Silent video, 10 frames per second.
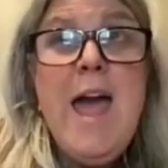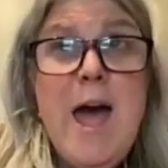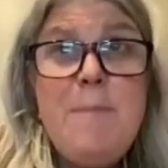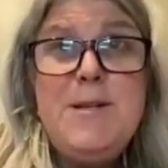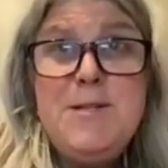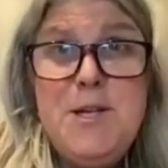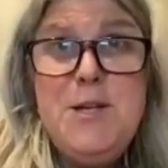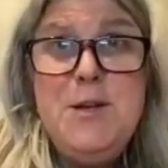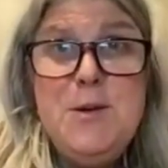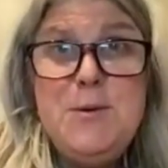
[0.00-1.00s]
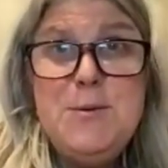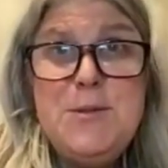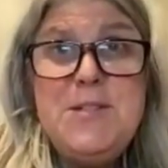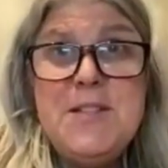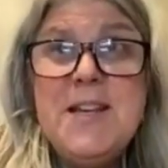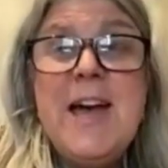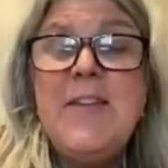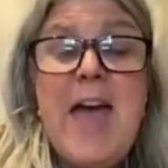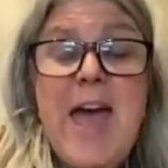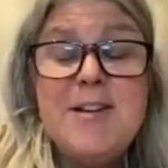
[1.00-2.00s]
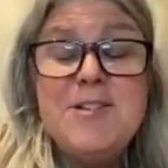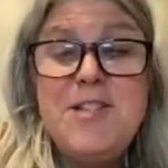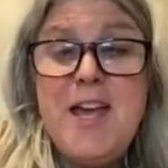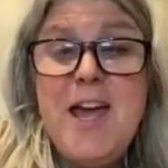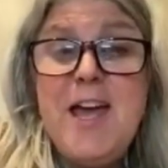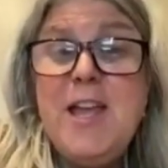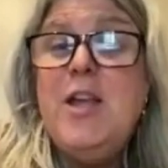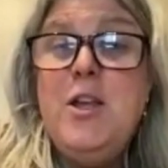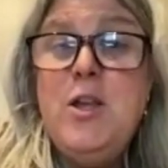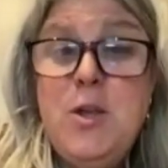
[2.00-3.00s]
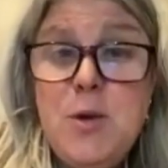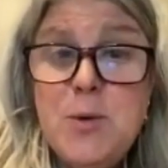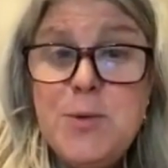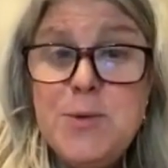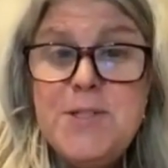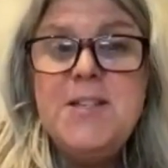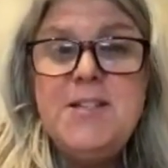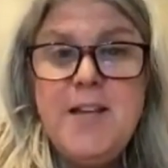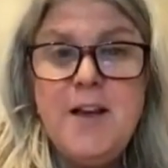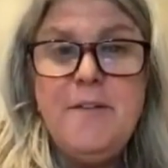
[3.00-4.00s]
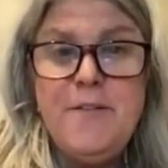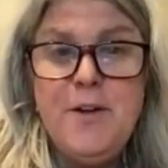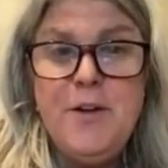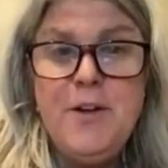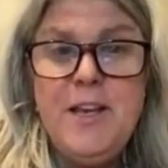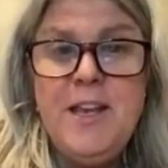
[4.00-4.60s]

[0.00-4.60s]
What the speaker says: happen to use the hashtag use tech for good.